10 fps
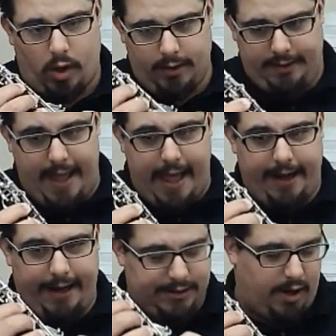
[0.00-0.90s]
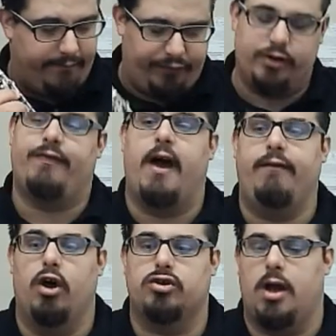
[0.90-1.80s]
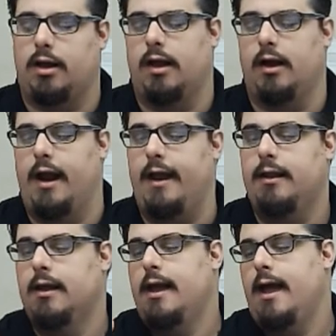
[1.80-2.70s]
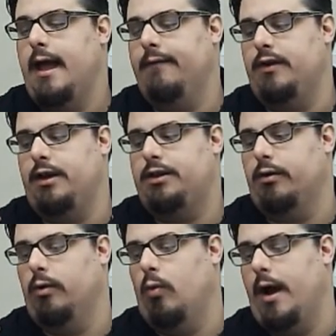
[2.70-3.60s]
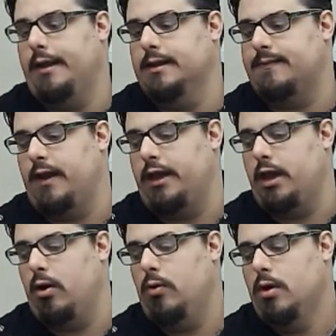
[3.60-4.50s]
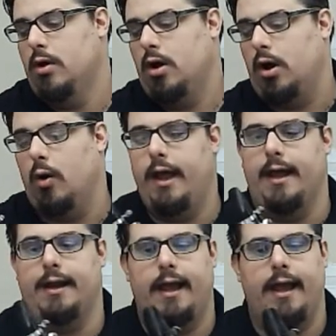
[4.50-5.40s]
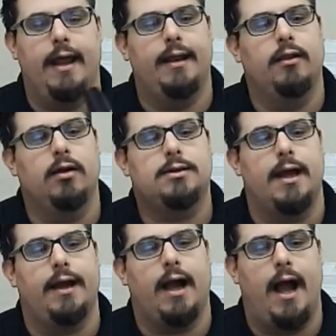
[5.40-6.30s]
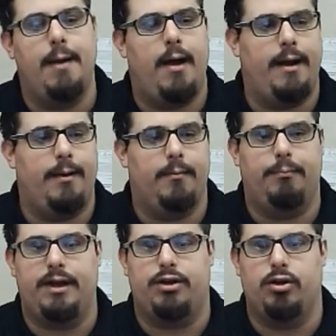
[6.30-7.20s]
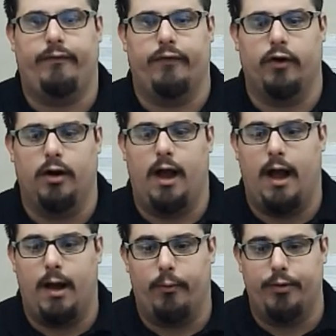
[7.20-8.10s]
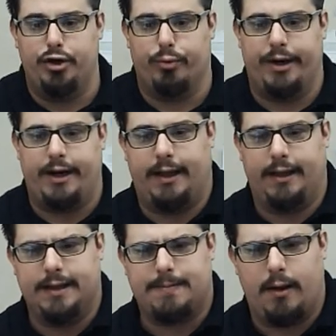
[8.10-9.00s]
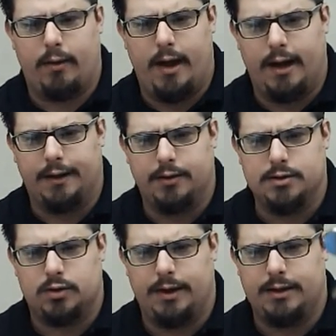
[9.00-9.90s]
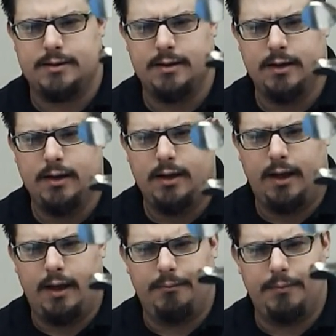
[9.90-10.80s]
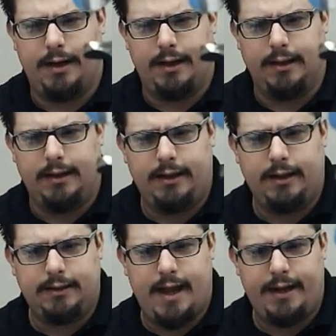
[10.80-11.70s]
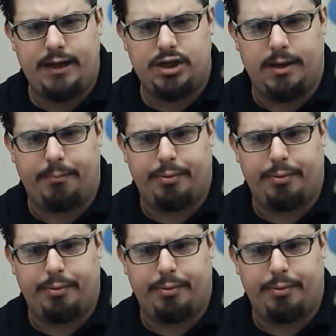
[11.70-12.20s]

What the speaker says: That is our first 5 notes on clarinet. And if you need to rewind this video, go ahead. And it looks like I might be due for a new reed, and that's probably why I got those squeaks. I'm getting a little tiny chip.